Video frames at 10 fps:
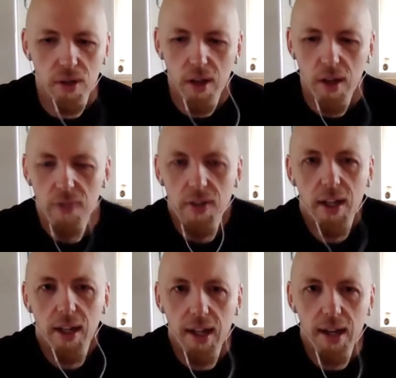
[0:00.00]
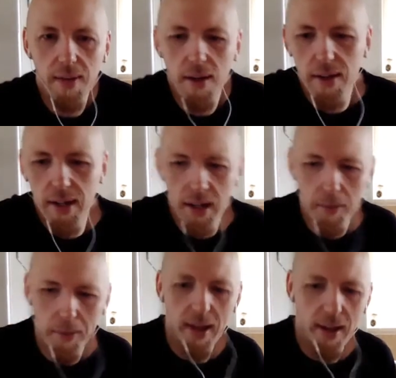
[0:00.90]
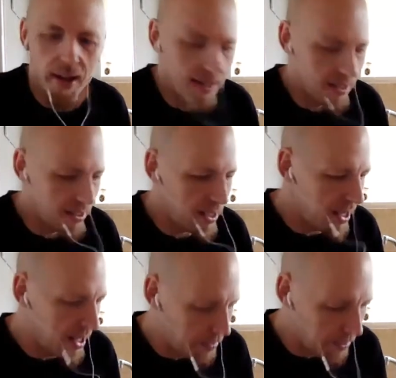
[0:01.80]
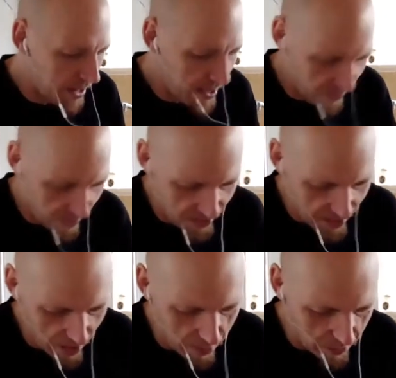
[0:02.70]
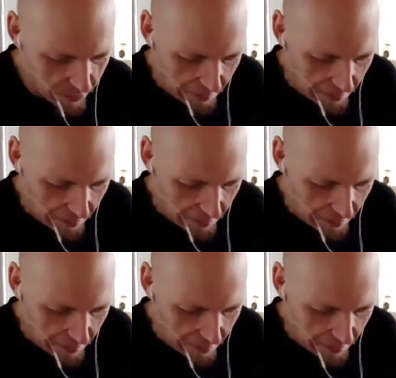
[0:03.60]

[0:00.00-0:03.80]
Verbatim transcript: If you're going to get up there and you're going to play, like let's say you're going to play, for example,